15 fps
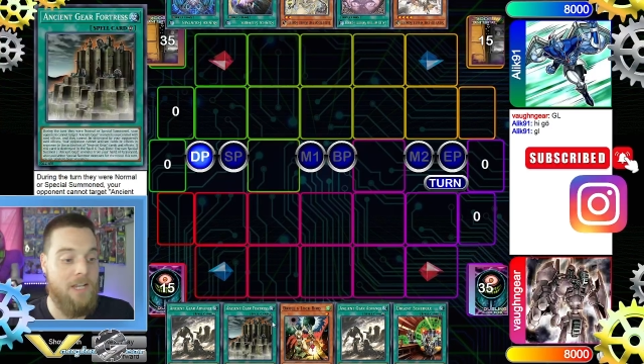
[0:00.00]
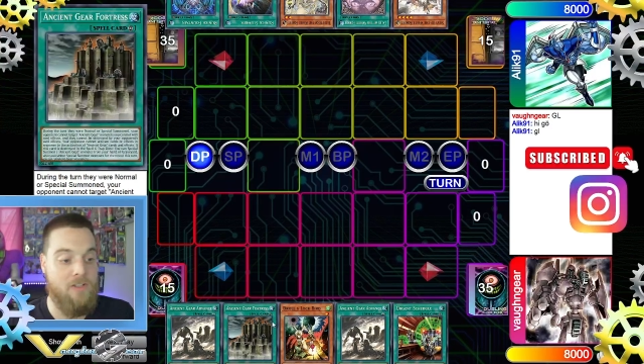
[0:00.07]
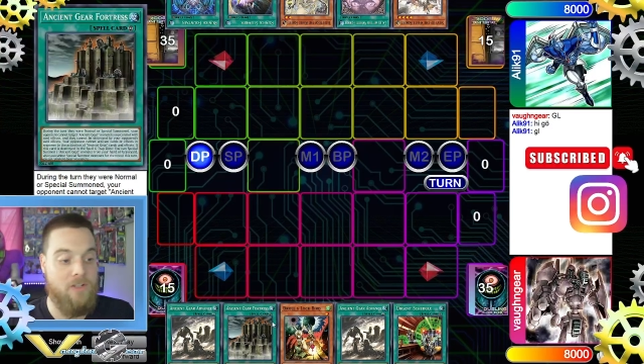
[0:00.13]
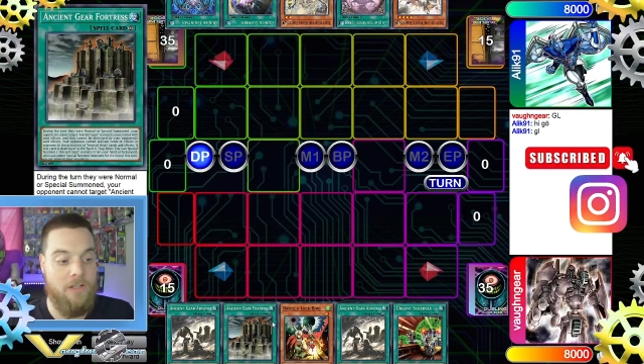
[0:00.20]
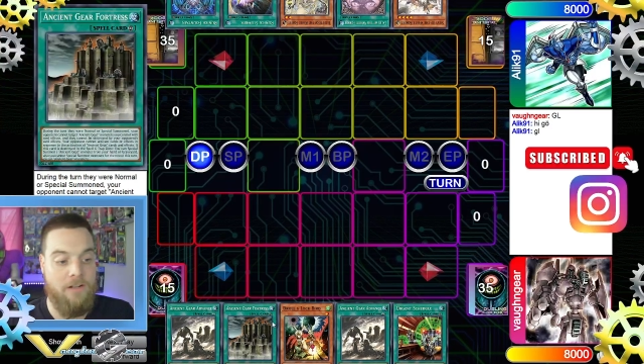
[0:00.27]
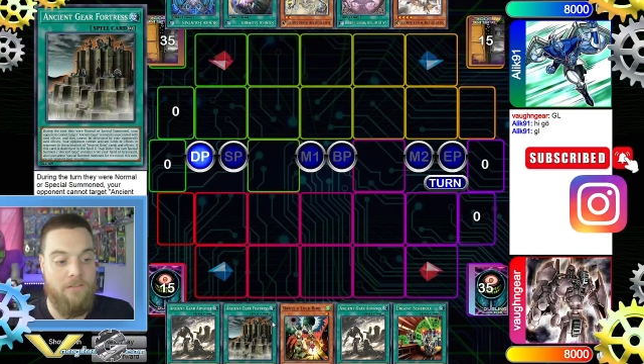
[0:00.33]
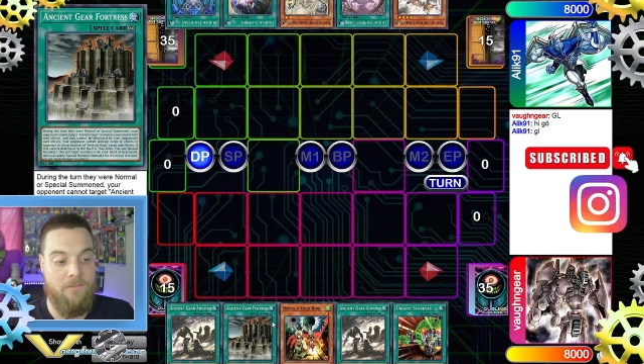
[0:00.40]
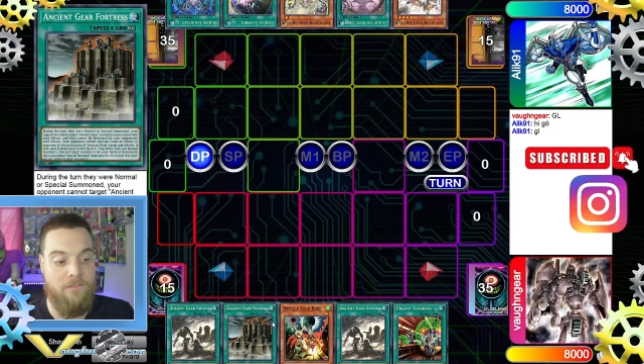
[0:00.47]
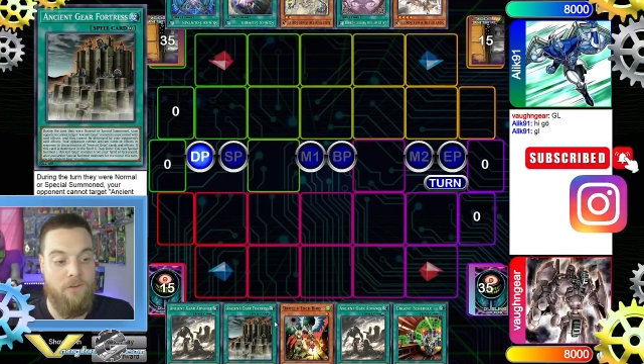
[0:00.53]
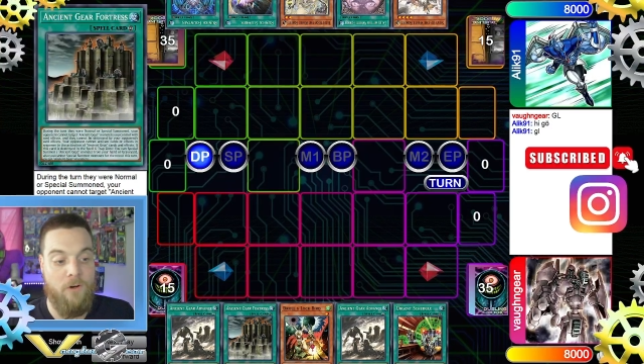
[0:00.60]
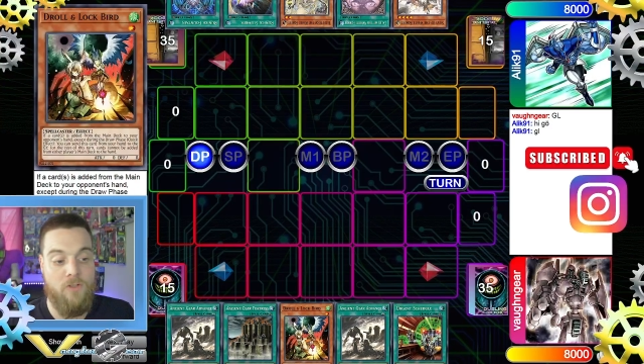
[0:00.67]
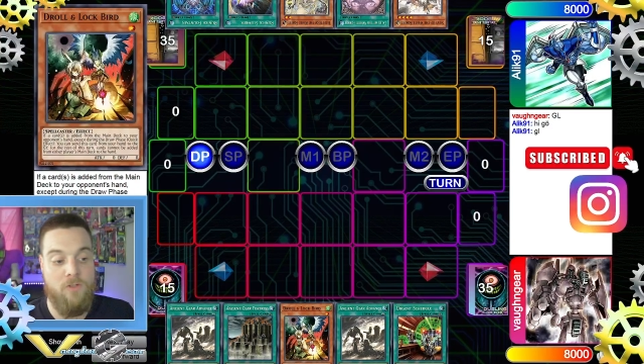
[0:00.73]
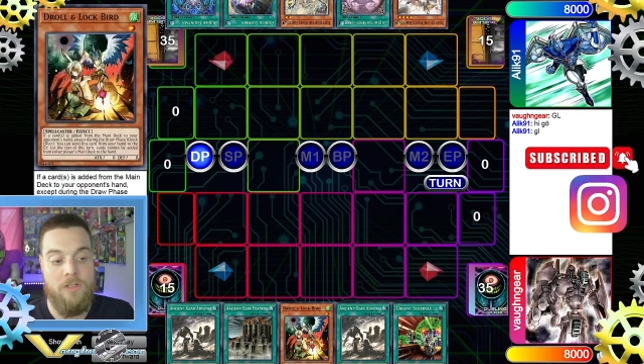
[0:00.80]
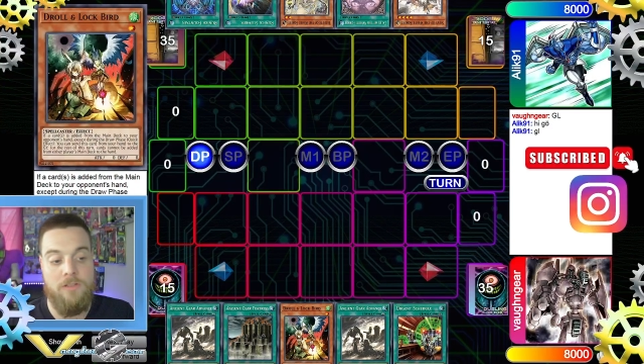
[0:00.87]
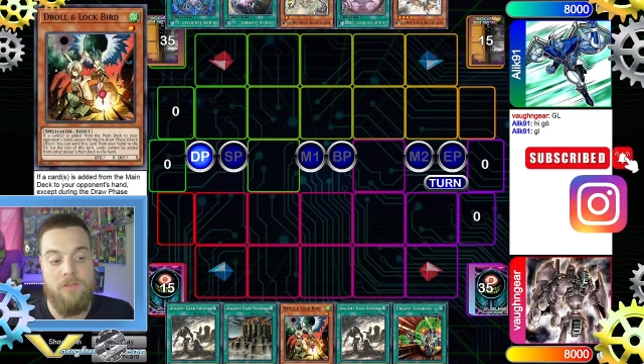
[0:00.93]
Ancient Gear
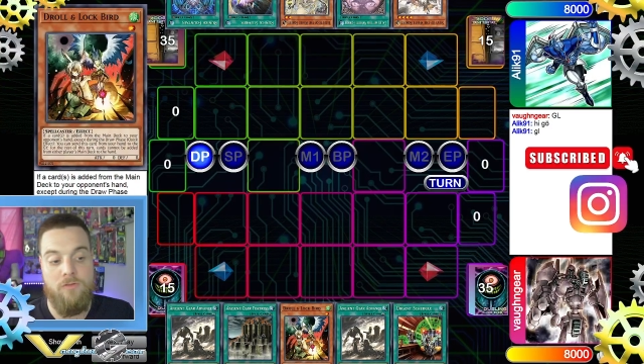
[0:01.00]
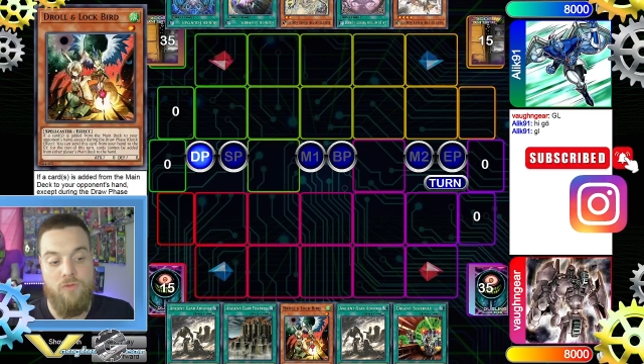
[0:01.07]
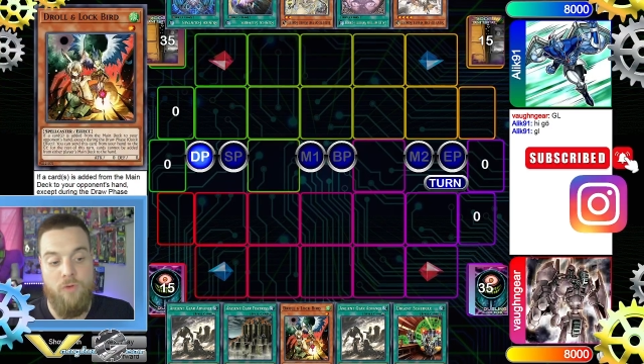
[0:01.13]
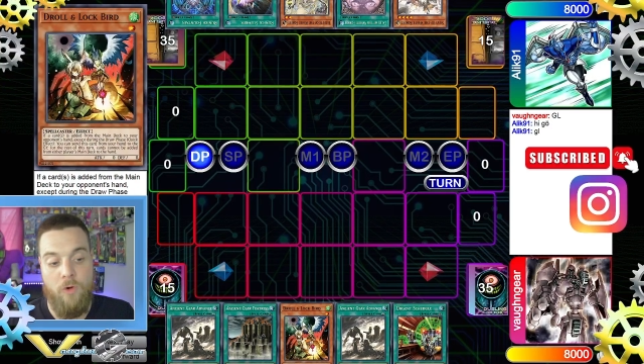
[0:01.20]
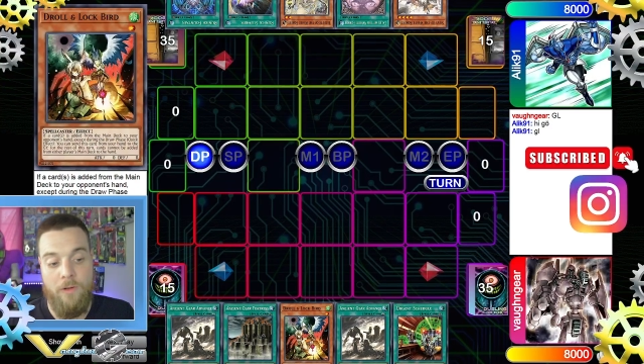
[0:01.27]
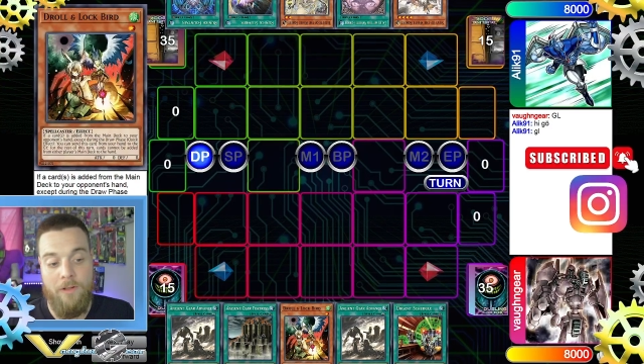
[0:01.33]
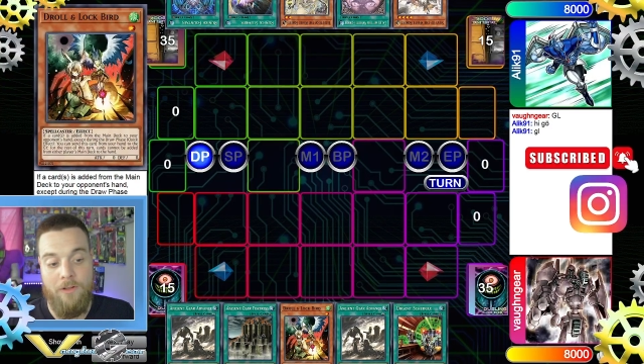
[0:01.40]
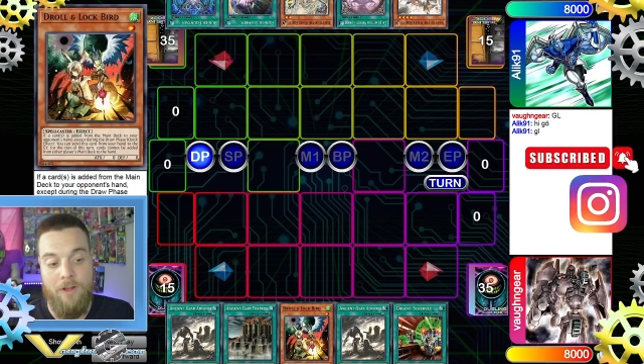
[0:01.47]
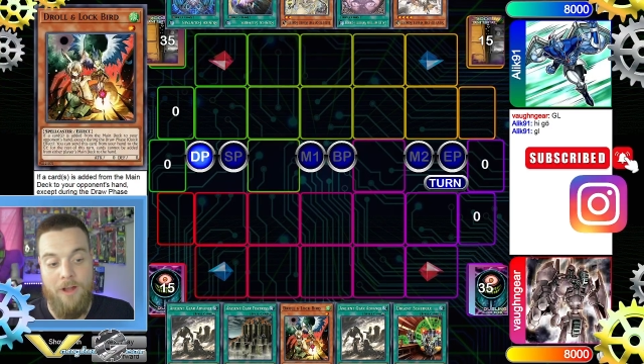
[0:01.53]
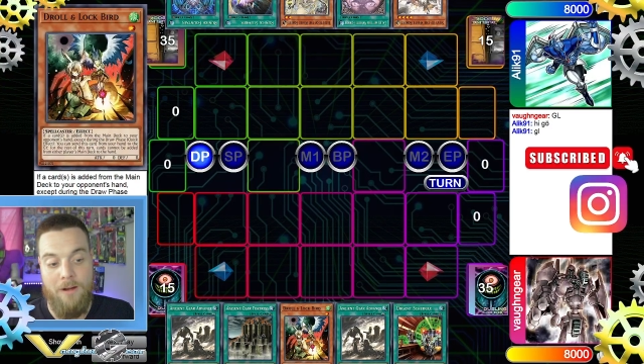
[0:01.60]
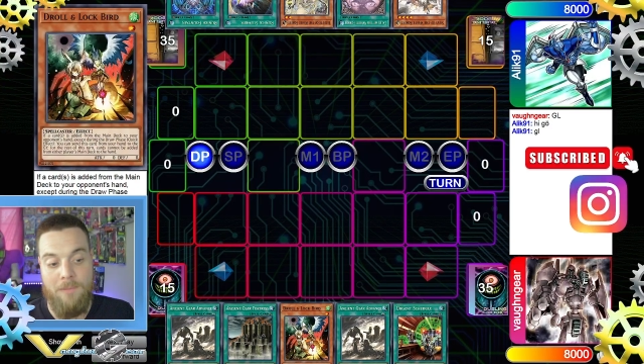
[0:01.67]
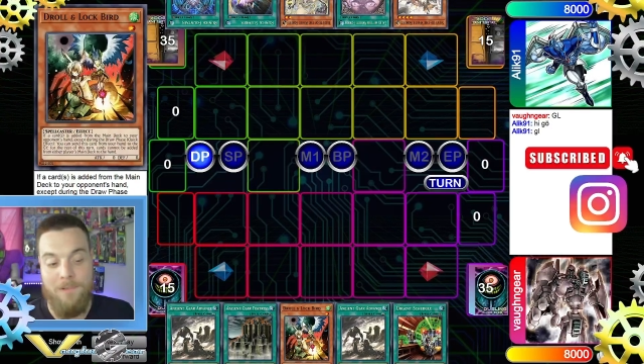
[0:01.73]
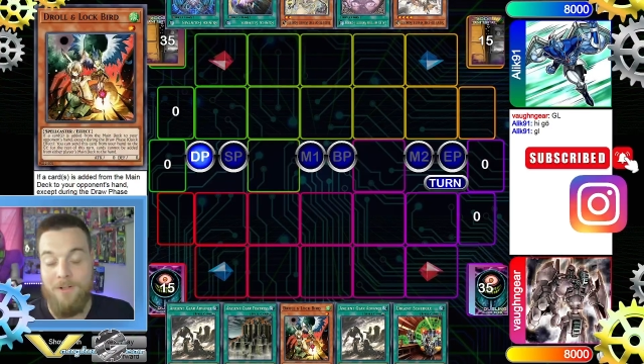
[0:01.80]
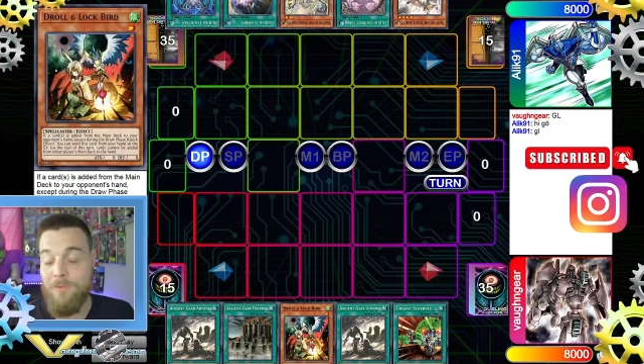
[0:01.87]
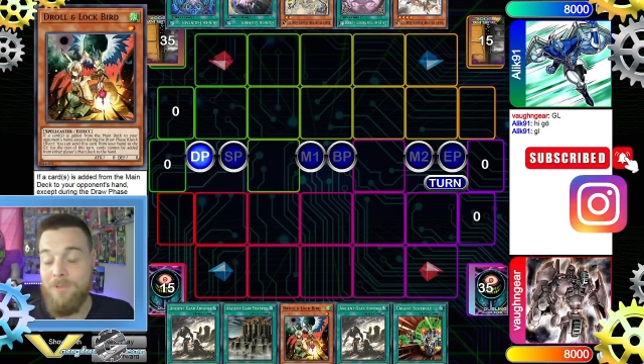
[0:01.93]
Fortress, Draw and Lockwood,